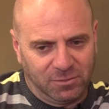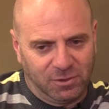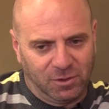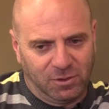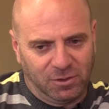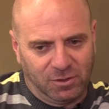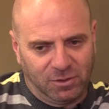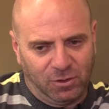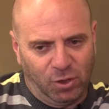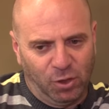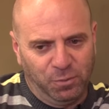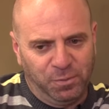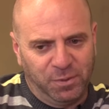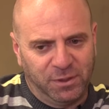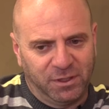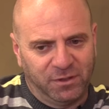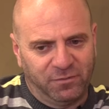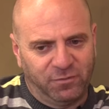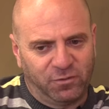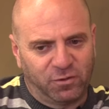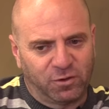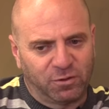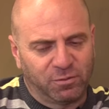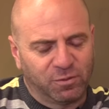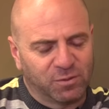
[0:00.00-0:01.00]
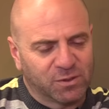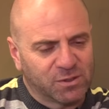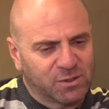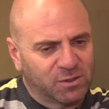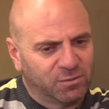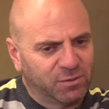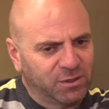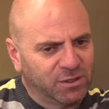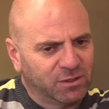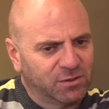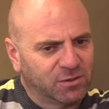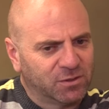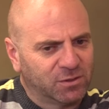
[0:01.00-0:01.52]
opening for me was to
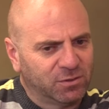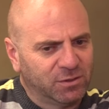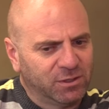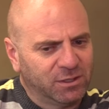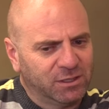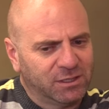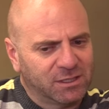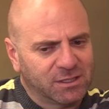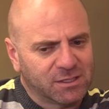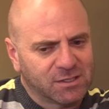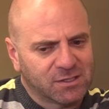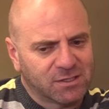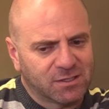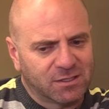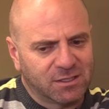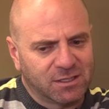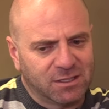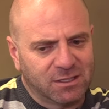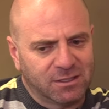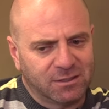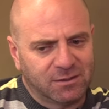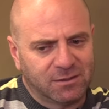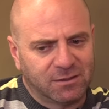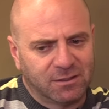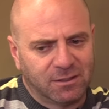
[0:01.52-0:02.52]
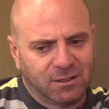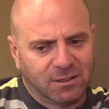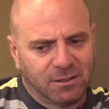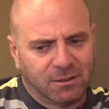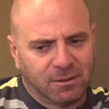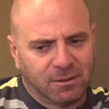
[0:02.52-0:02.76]
begin to realize that